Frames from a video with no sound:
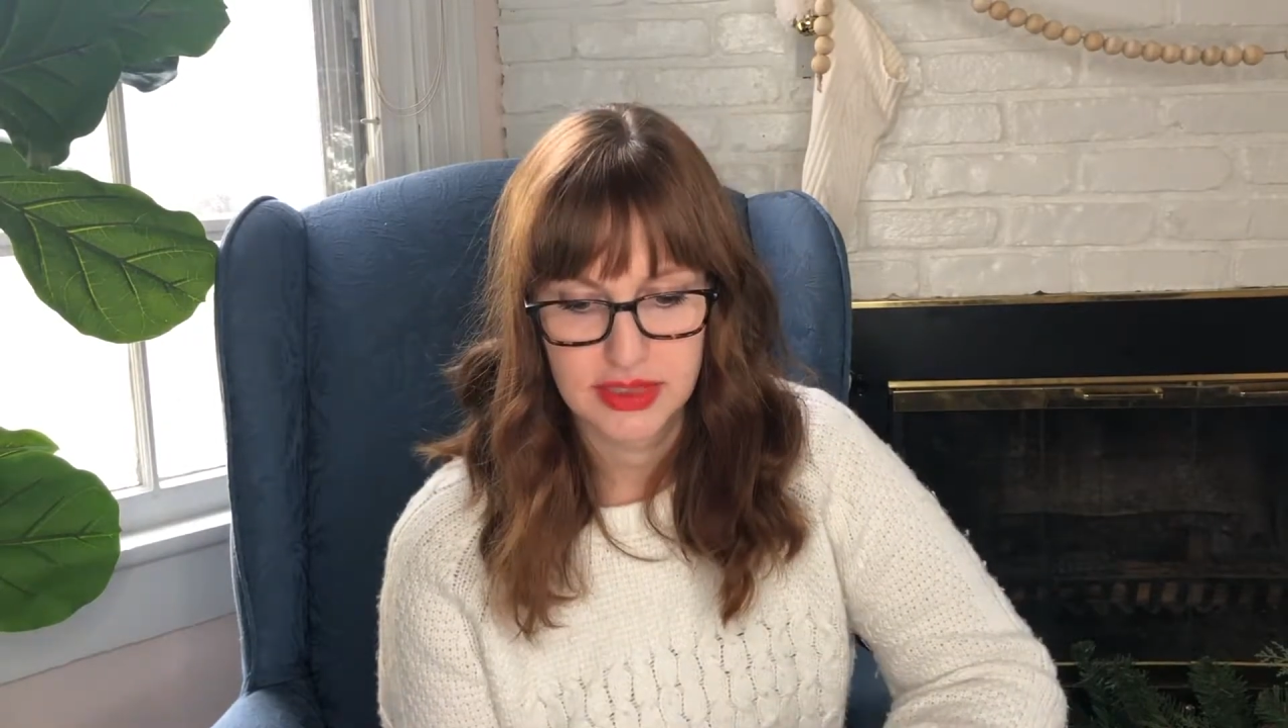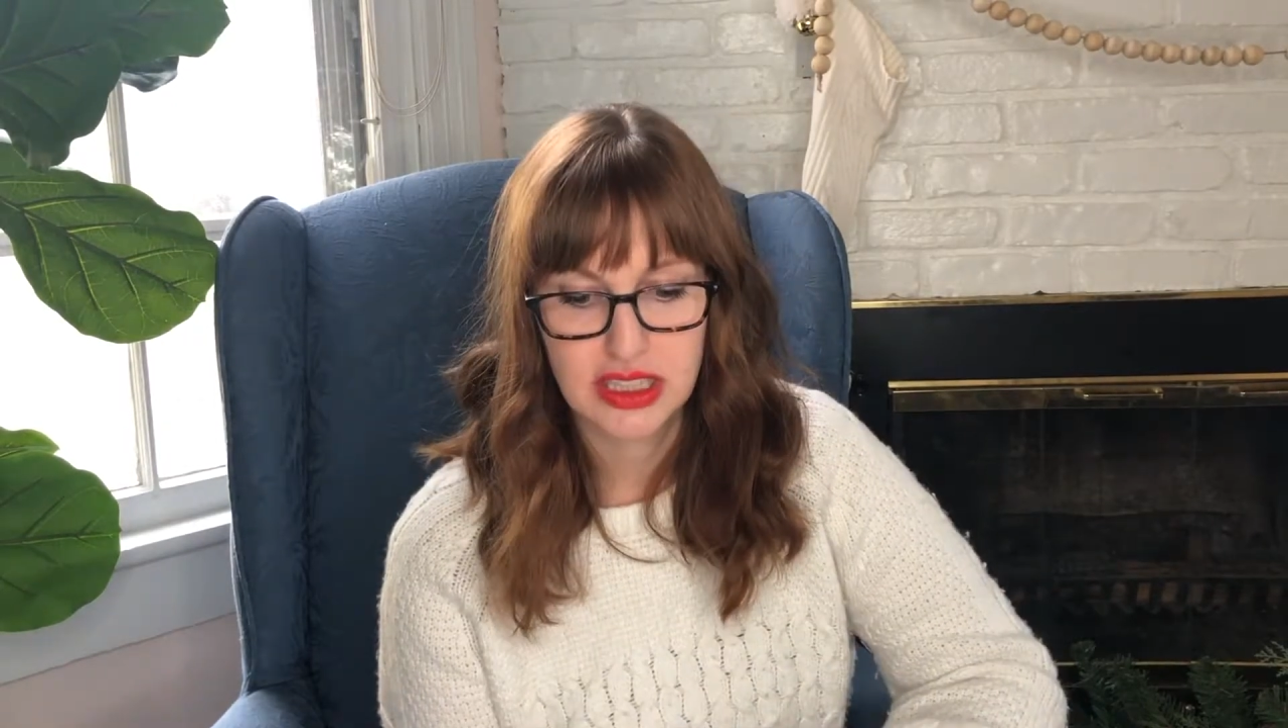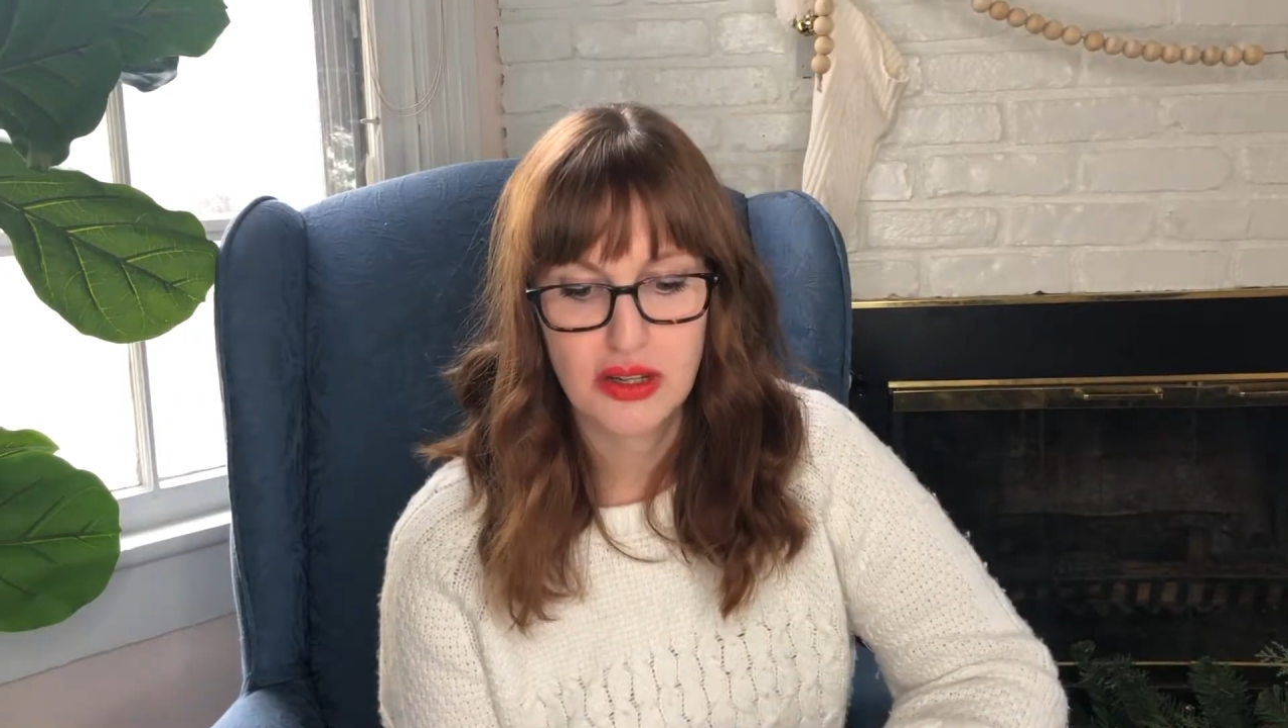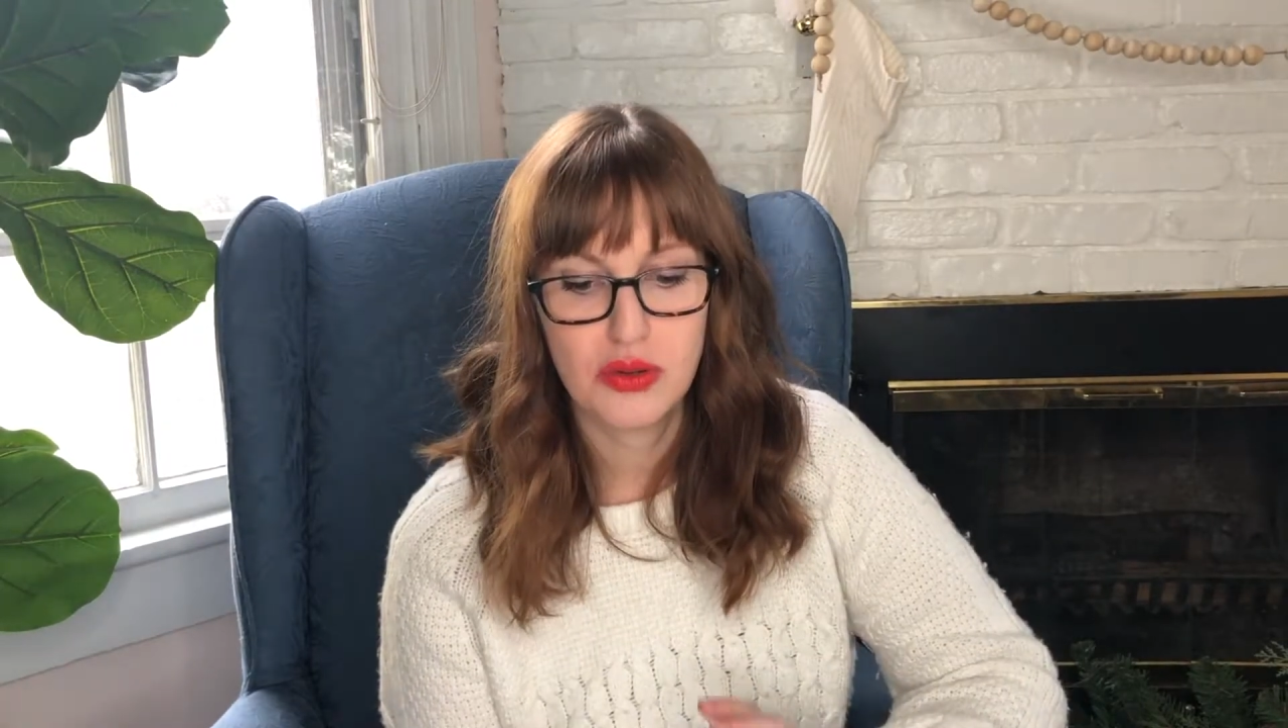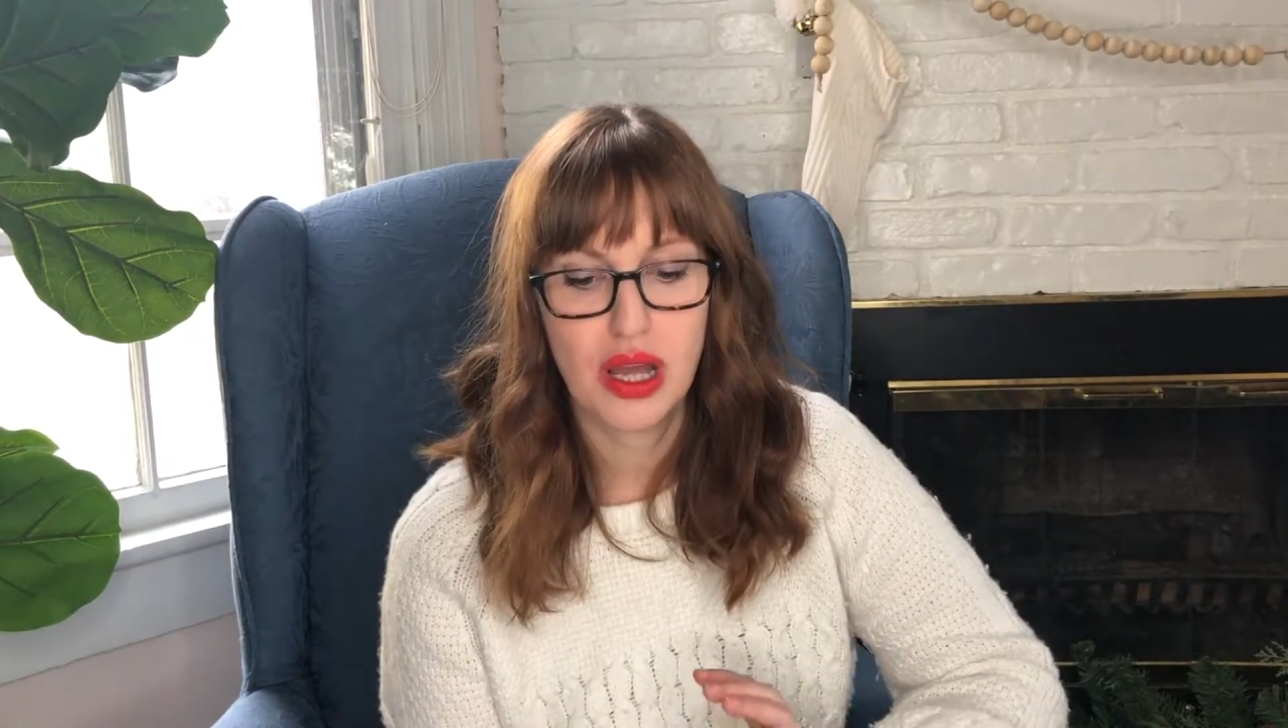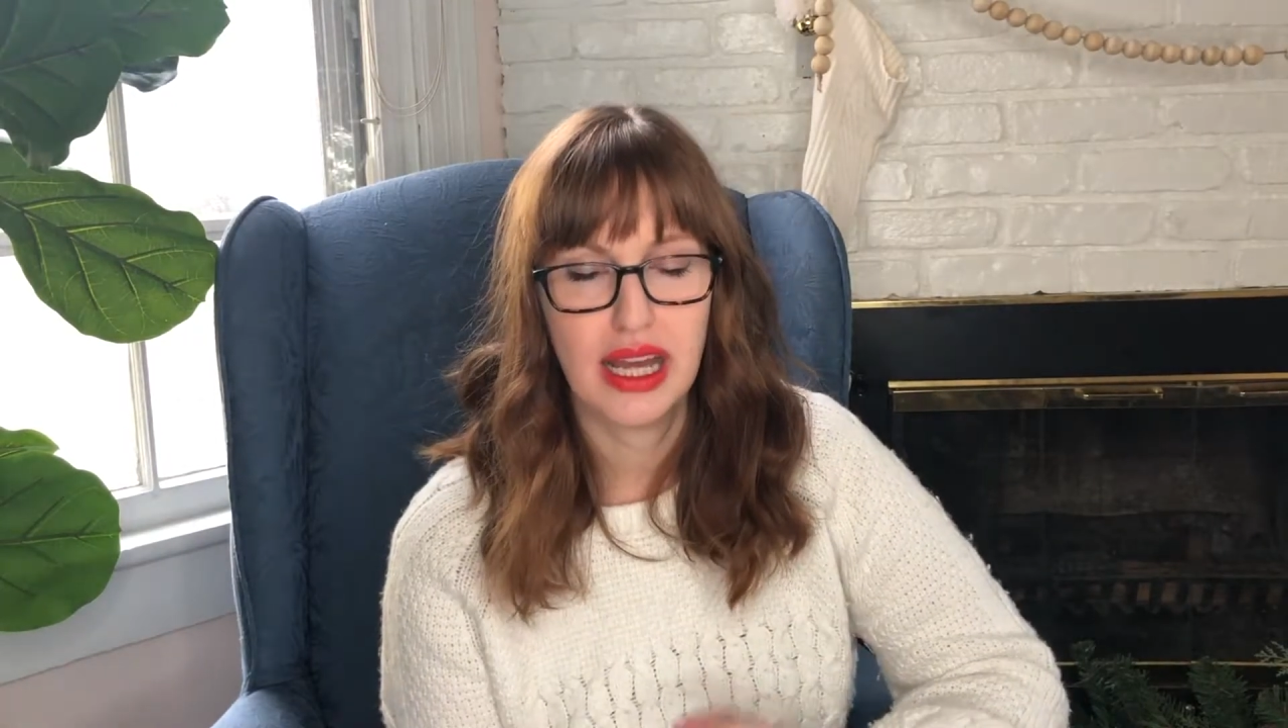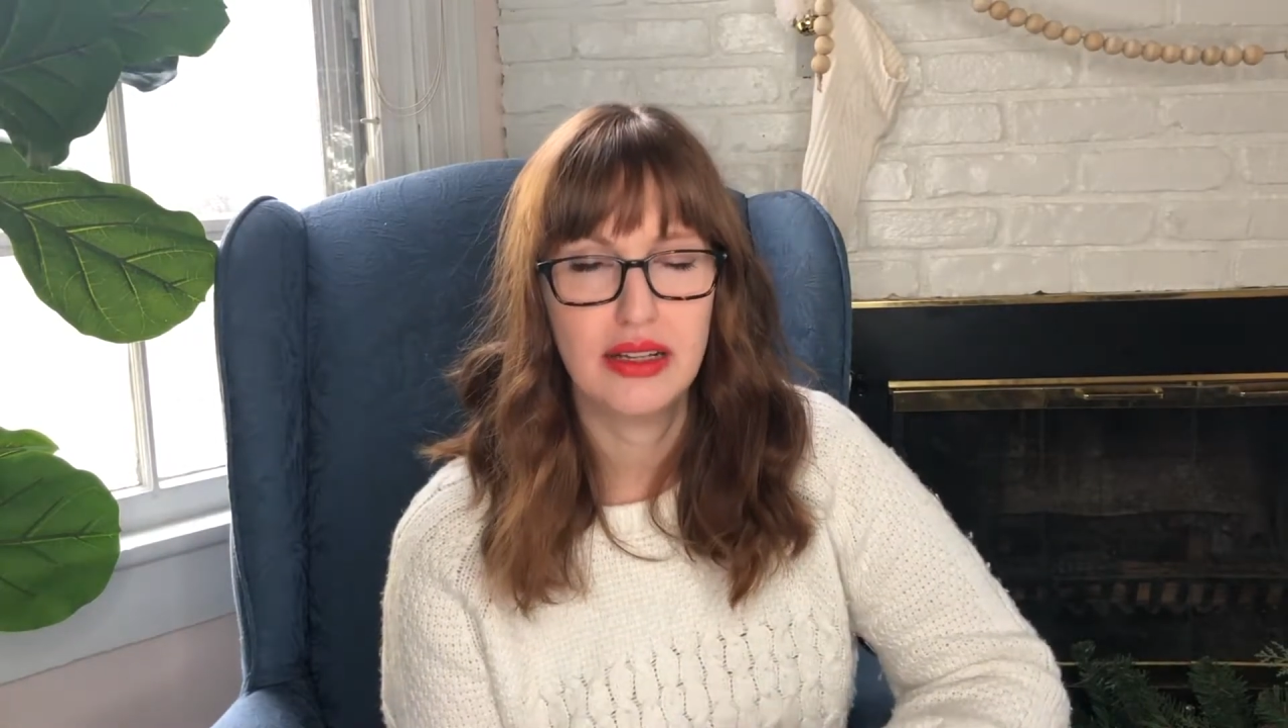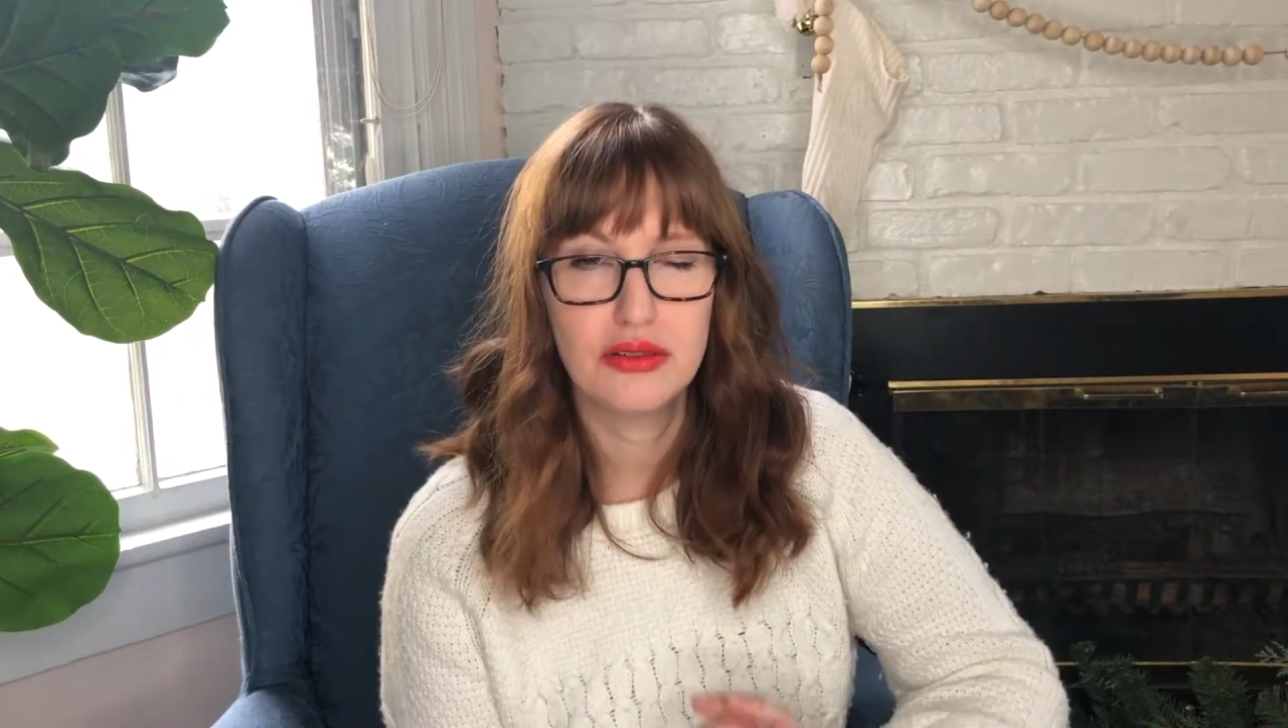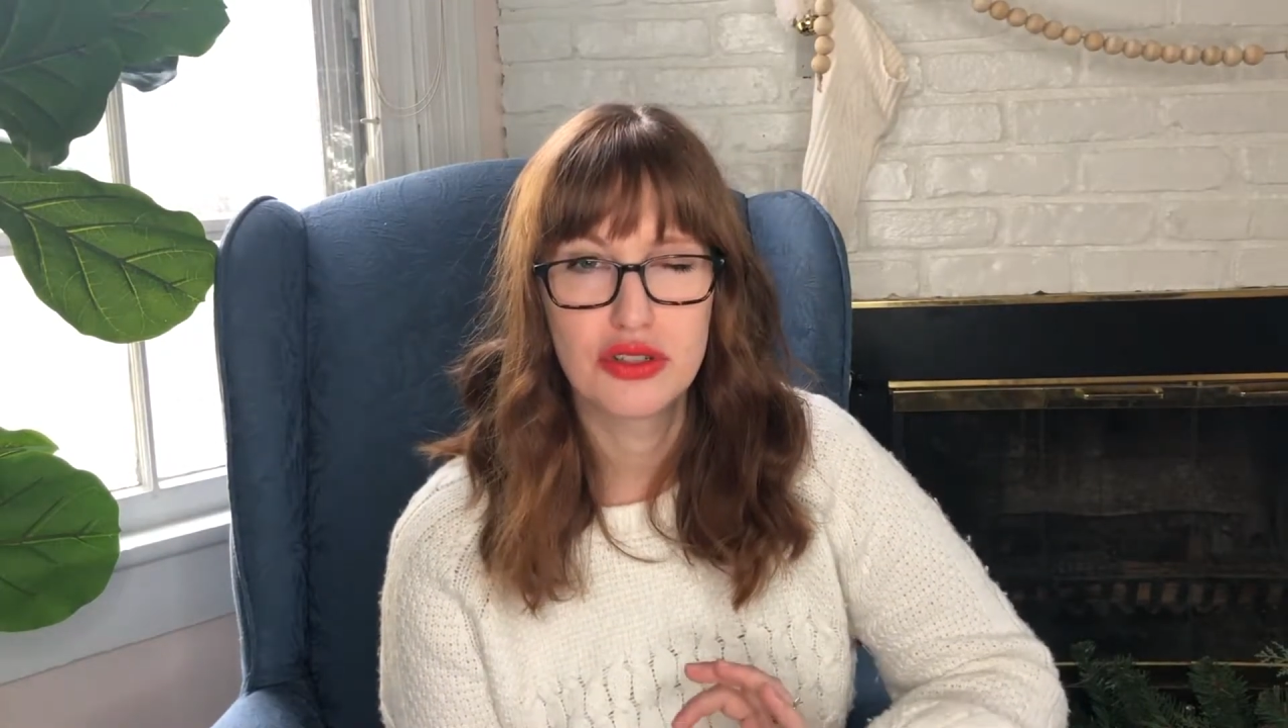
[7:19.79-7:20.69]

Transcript: So how